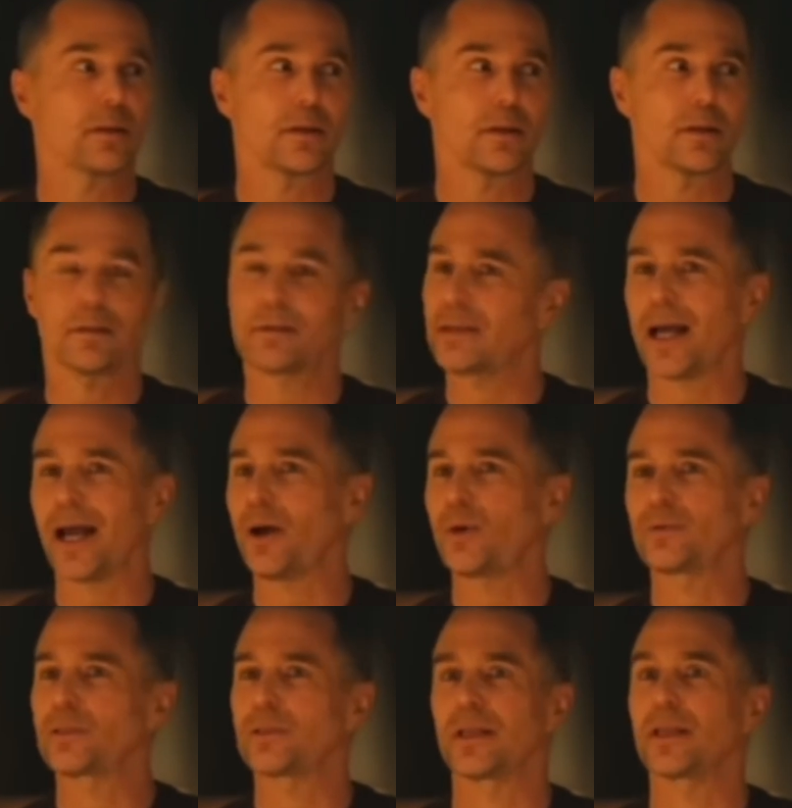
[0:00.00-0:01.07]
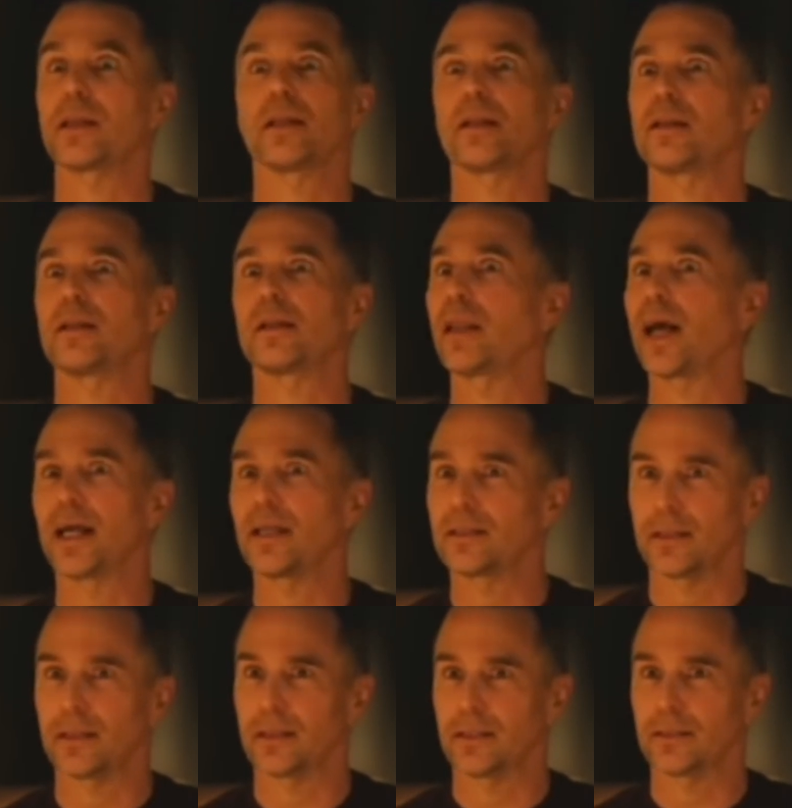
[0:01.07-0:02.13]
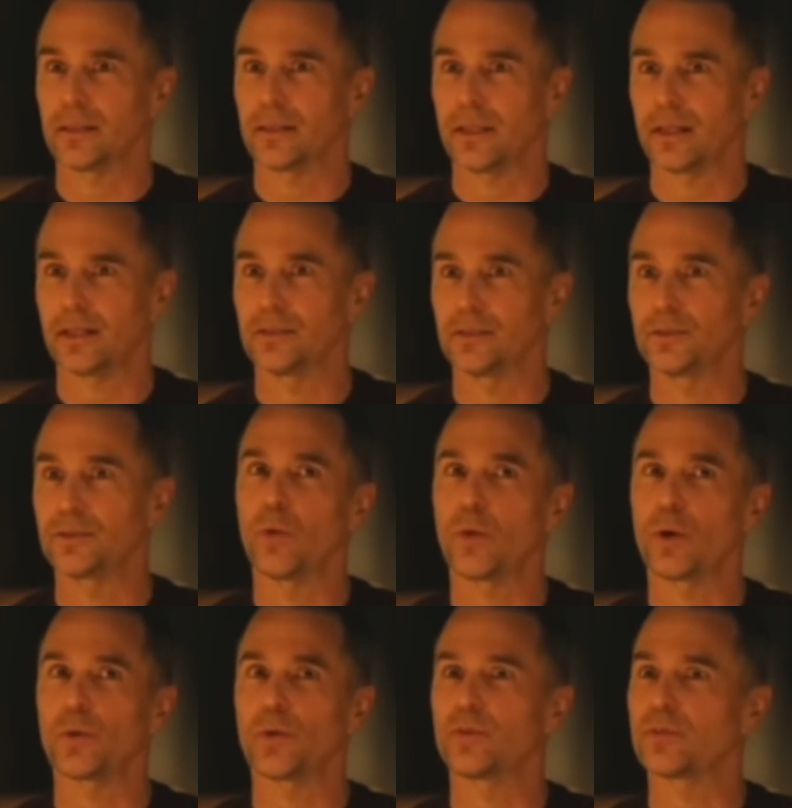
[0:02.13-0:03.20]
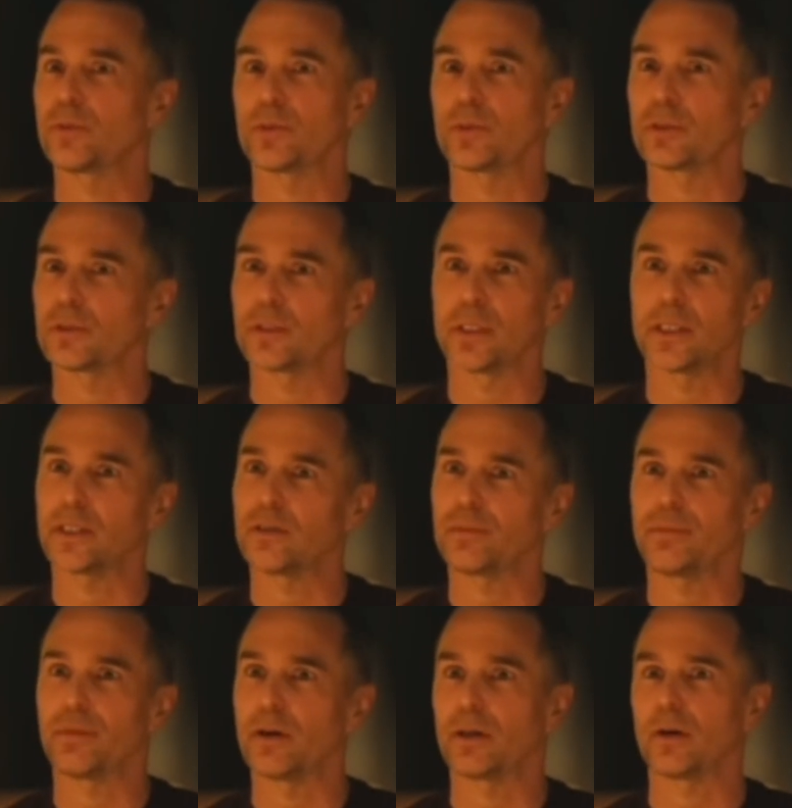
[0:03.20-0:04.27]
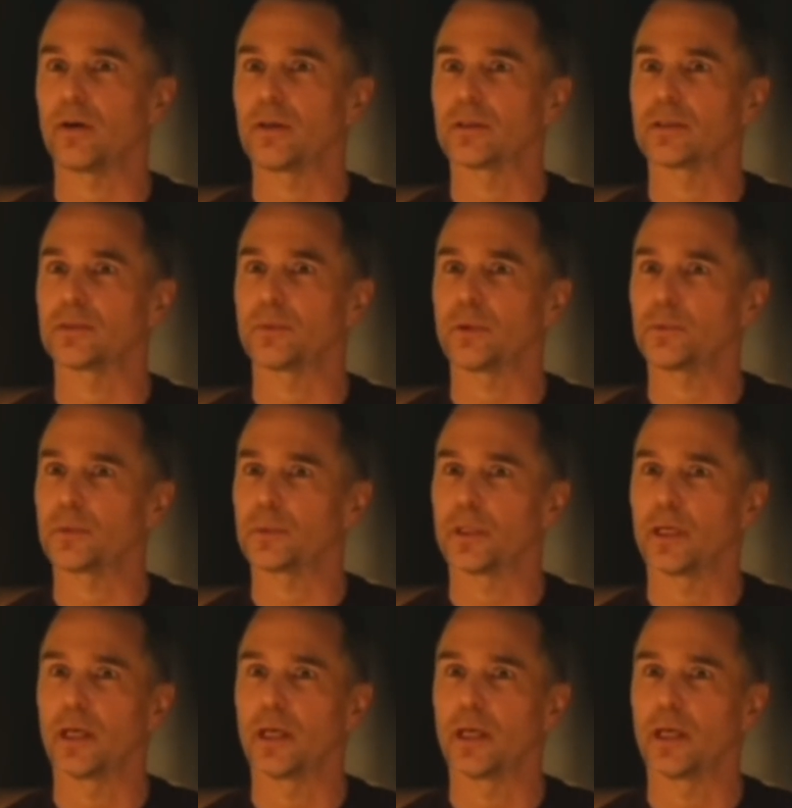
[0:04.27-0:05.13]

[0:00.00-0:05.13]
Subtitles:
1,000 nights like that, why do I feel this need to all these women?